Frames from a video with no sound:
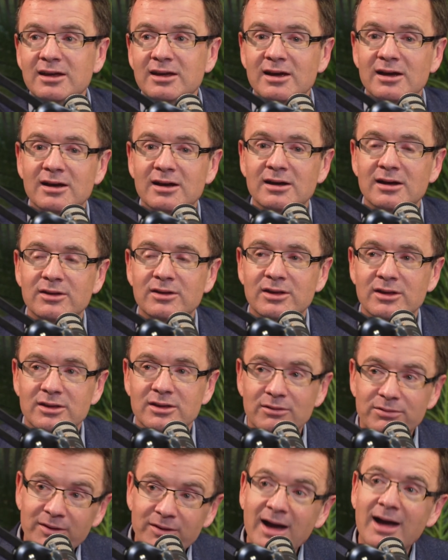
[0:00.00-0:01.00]

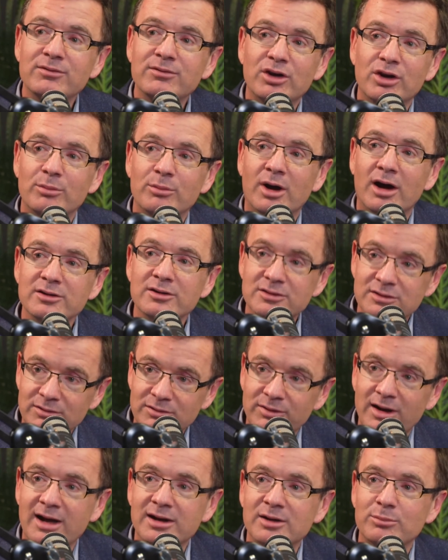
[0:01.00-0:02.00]
the 5-year amount
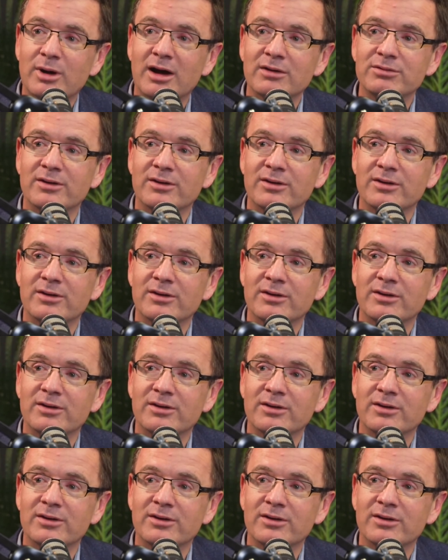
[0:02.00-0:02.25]
divided by